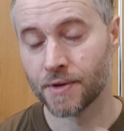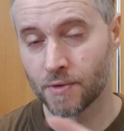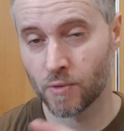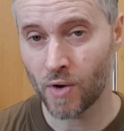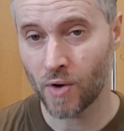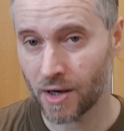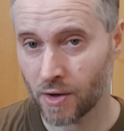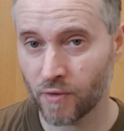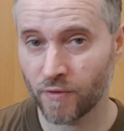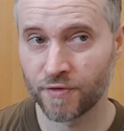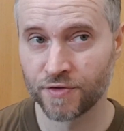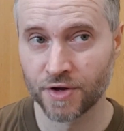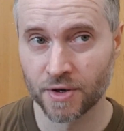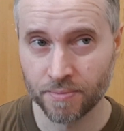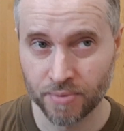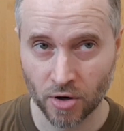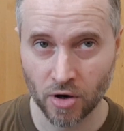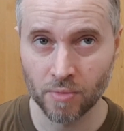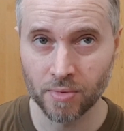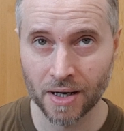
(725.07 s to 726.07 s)
One of the
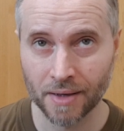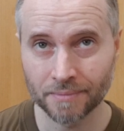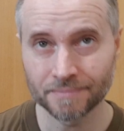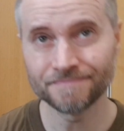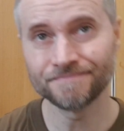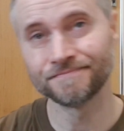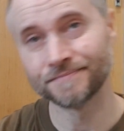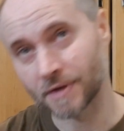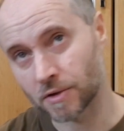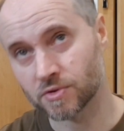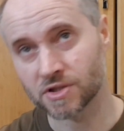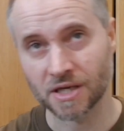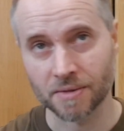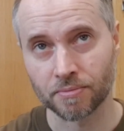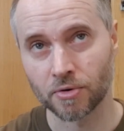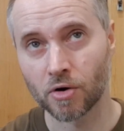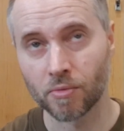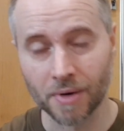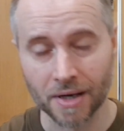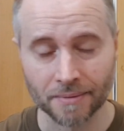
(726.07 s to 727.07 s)
problem
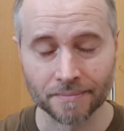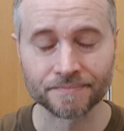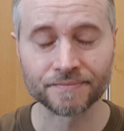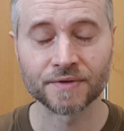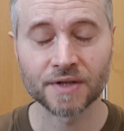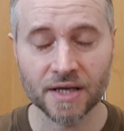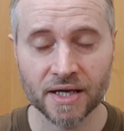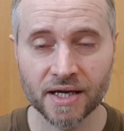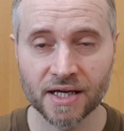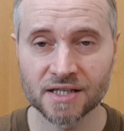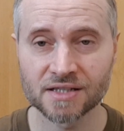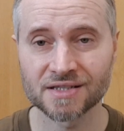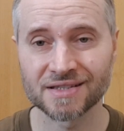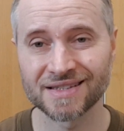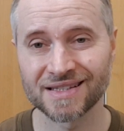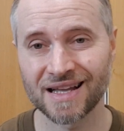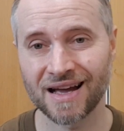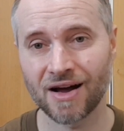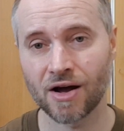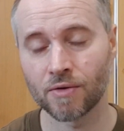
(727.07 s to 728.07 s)

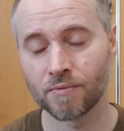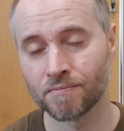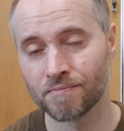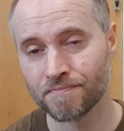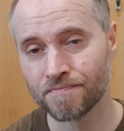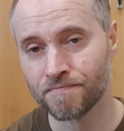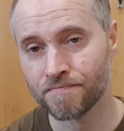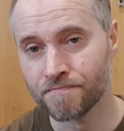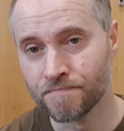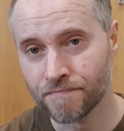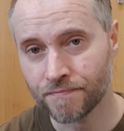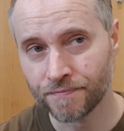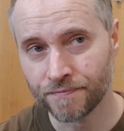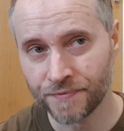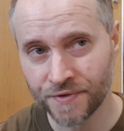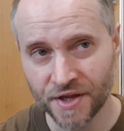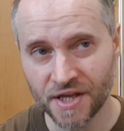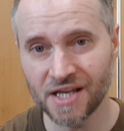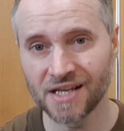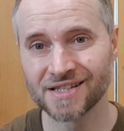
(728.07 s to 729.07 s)
is that
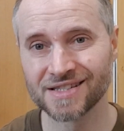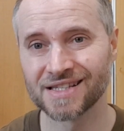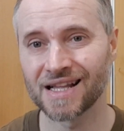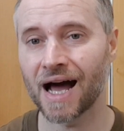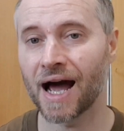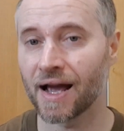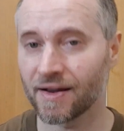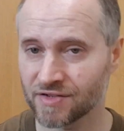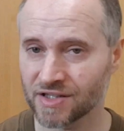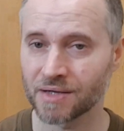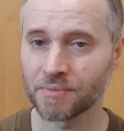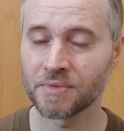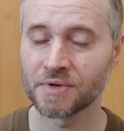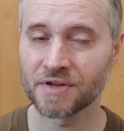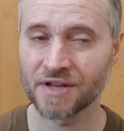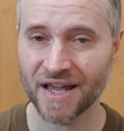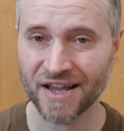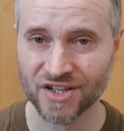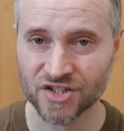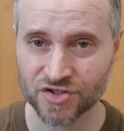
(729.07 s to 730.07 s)
these knives, I mean
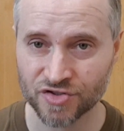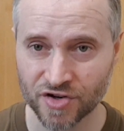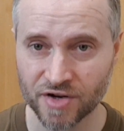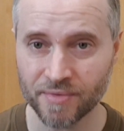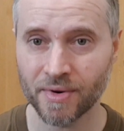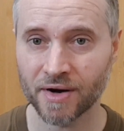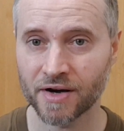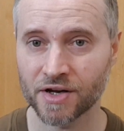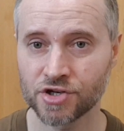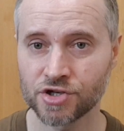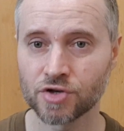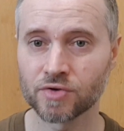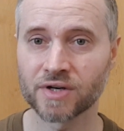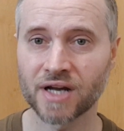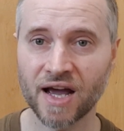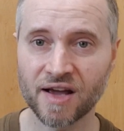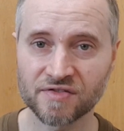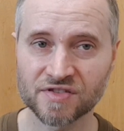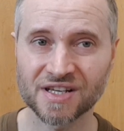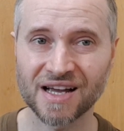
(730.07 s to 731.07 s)
the Extrema Ratio
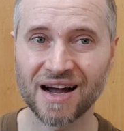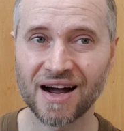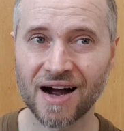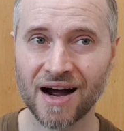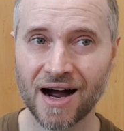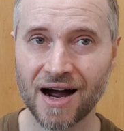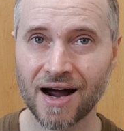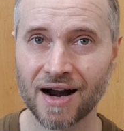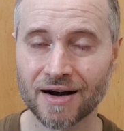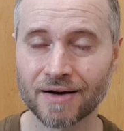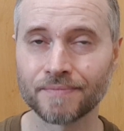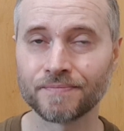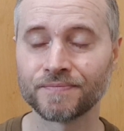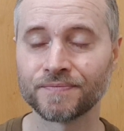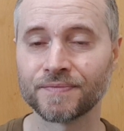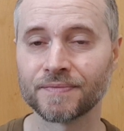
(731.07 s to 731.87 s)
knives, are